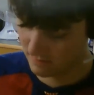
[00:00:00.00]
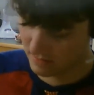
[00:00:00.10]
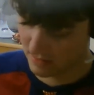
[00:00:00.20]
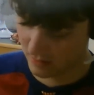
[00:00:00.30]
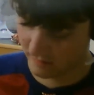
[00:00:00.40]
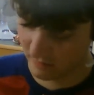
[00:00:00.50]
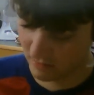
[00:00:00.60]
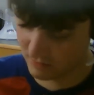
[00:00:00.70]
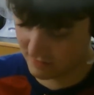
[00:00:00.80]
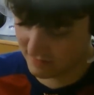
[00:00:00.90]
I would have written
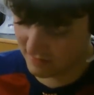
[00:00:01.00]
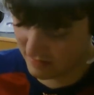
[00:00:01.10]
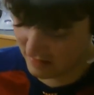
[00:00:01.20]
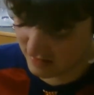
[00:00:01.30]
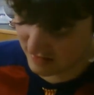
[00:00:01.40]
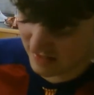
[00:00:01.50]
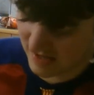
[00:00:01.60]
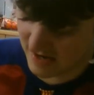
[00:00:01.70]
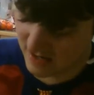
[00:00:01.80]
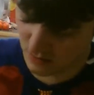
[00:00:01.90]
all this
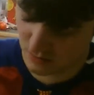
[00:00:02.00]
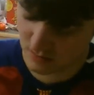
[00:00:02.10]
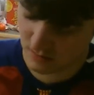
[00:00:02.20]
down.